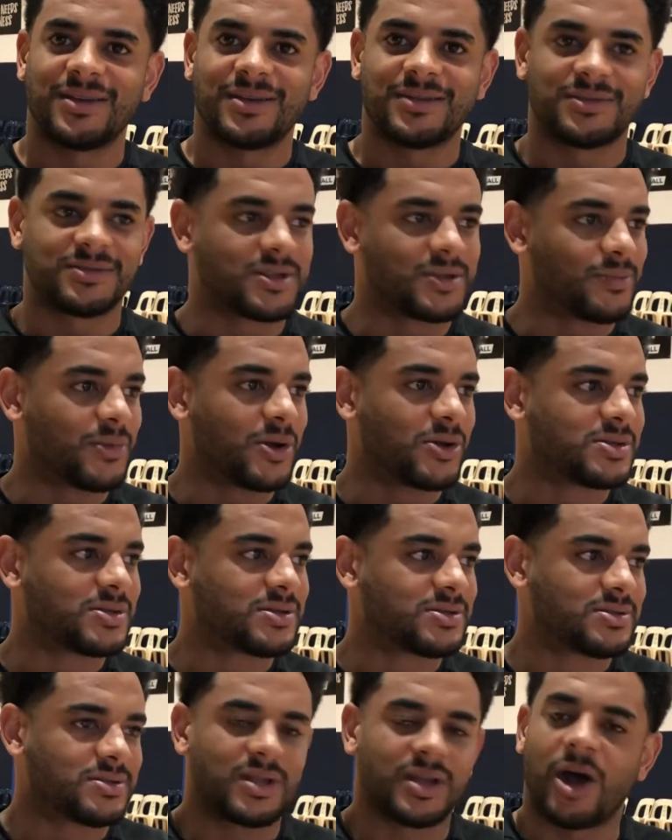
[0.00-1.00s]

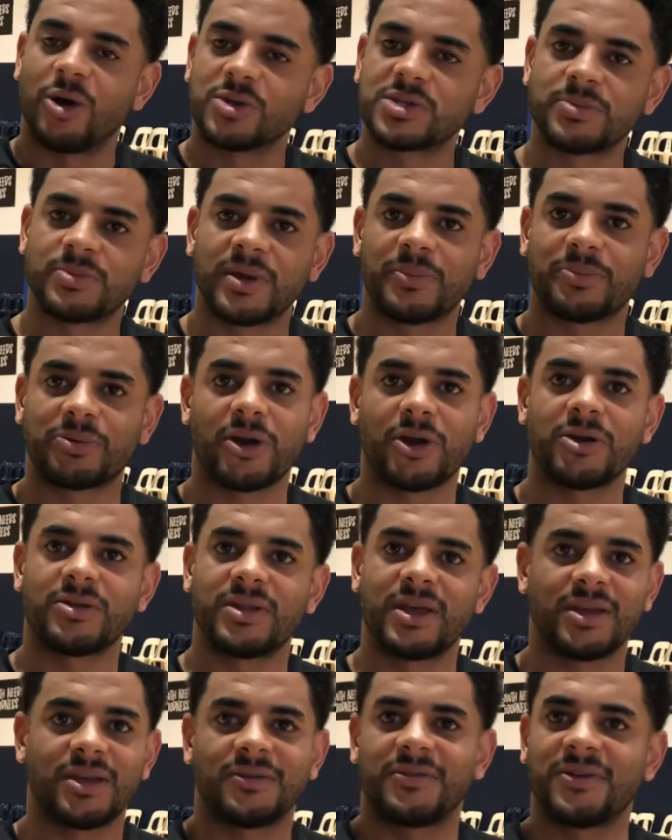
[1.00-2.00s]
the ultimate pro
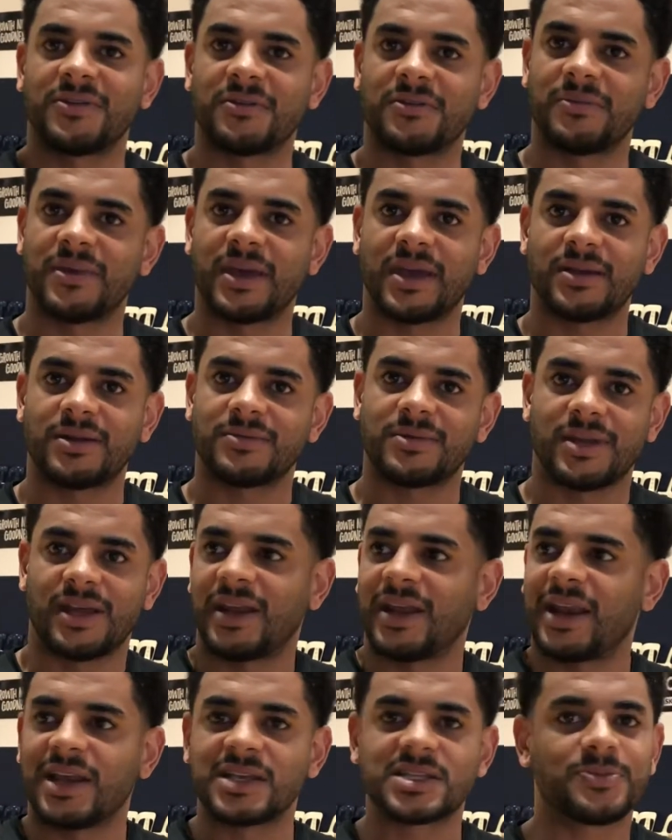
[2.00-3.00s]
that you've ever met in
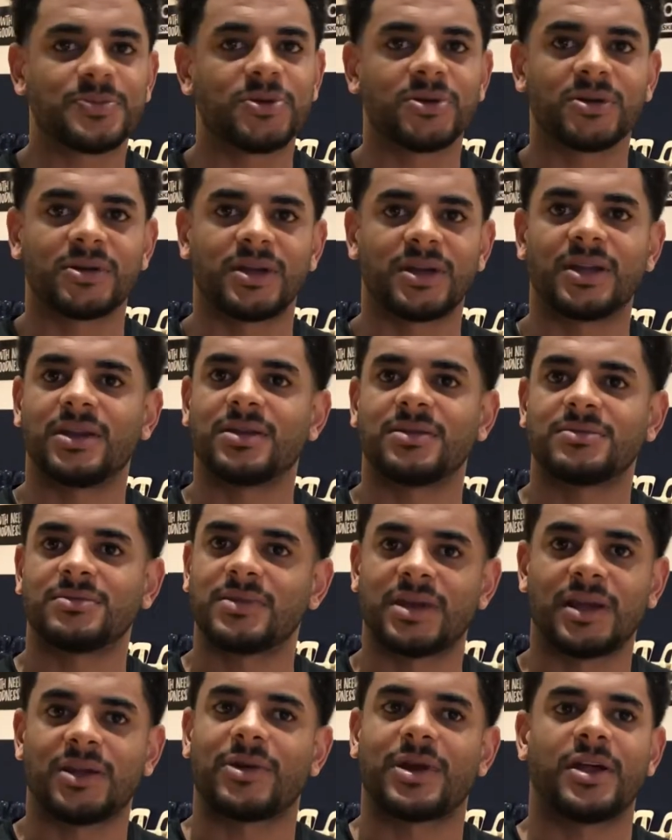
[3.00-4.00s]
any sport and
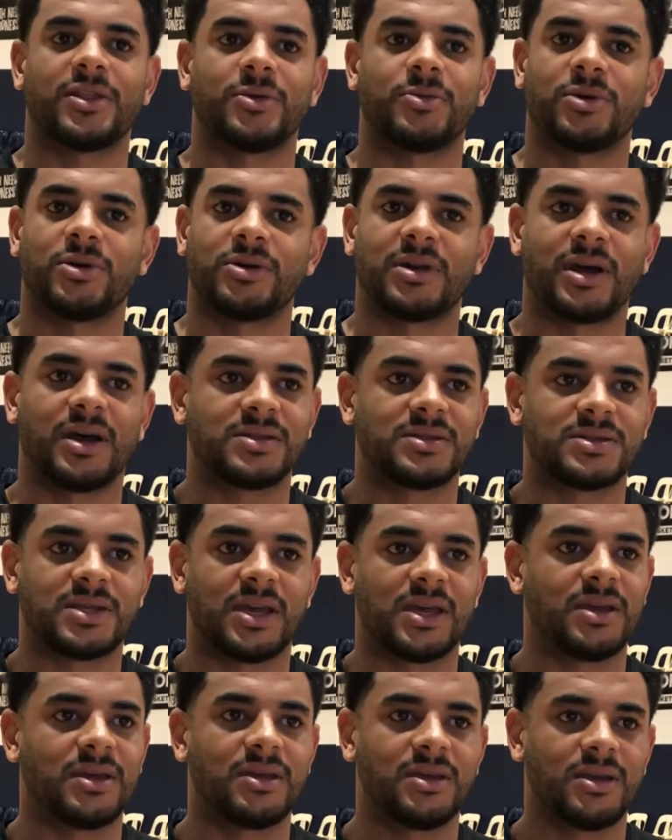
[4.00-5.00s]
around the world, I'd
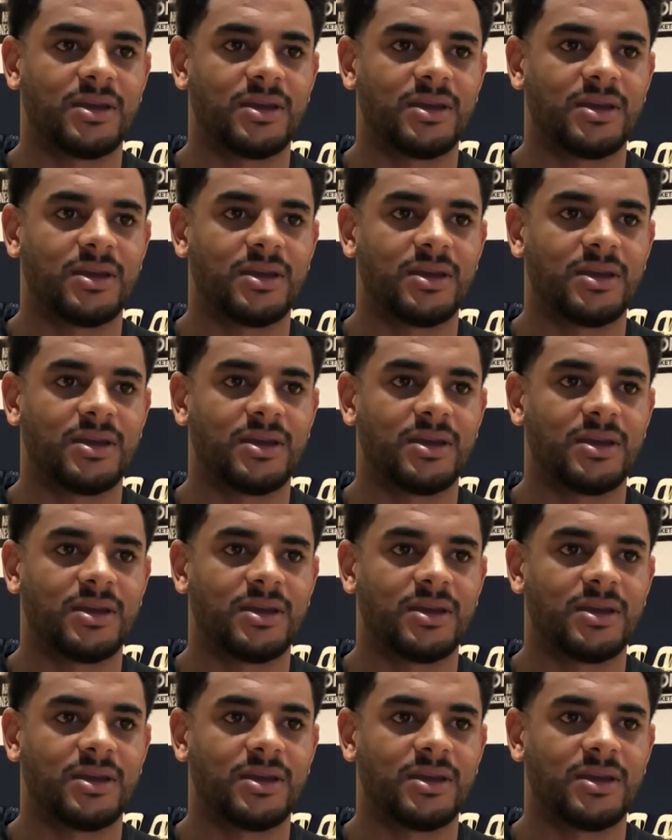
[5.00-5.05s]
say.